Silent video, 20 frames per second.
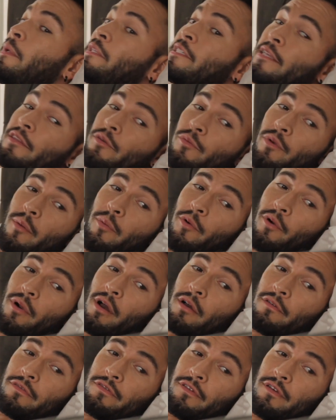me take the rubber
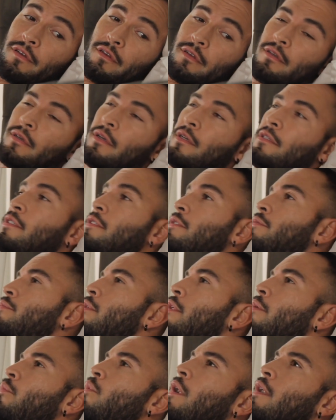off. I just
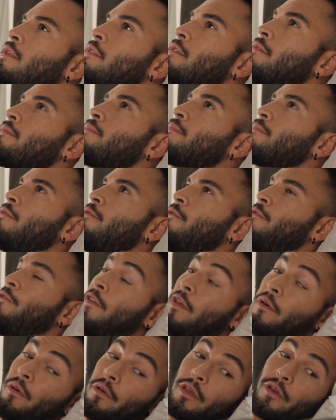really wanted to
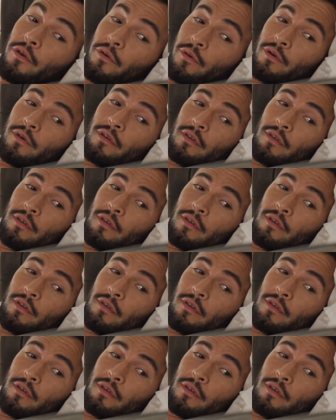feel you.